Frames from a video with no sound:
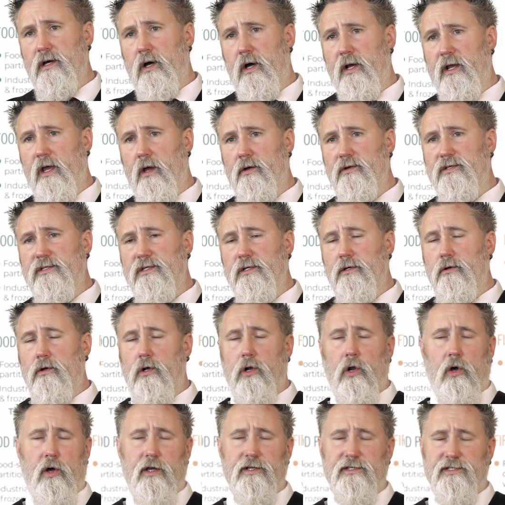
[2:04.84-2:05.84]
I go to
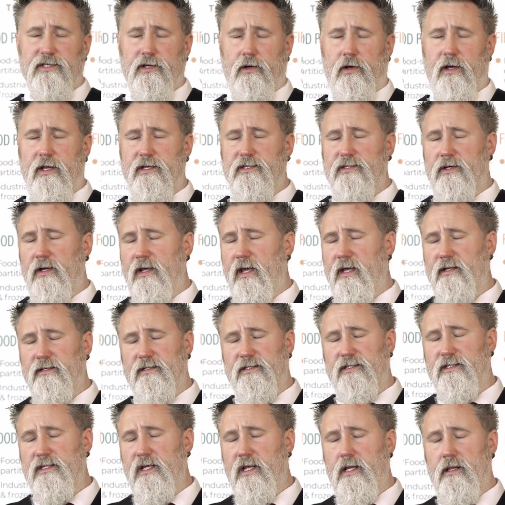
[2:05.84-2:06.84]
client sites, I get to
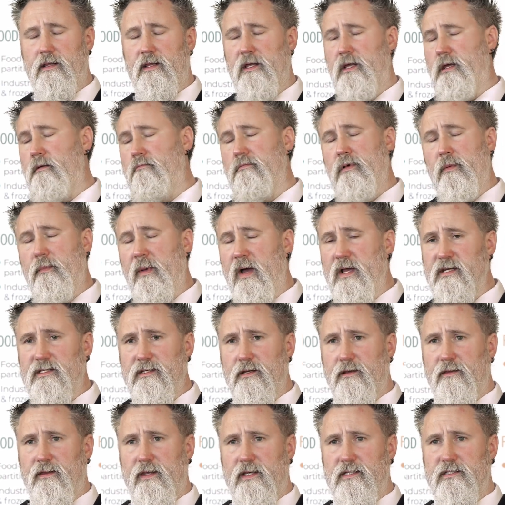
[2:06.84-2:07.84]
see the
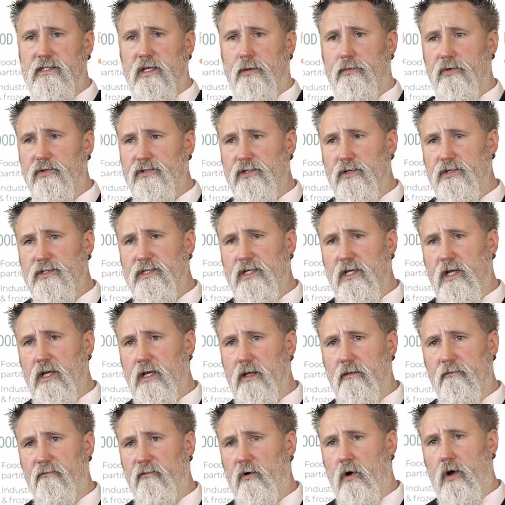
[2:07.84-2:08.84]
amazing things they're producing
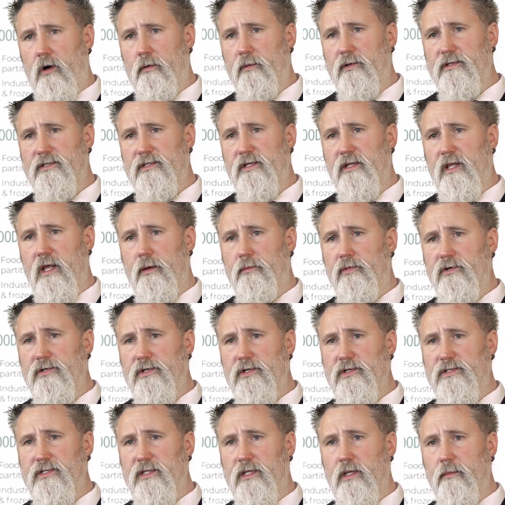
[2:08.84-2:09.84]
and the environments that they're
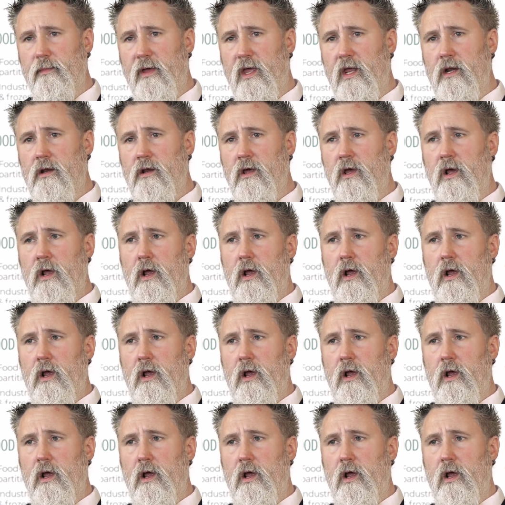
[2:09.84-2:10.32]
producing them in.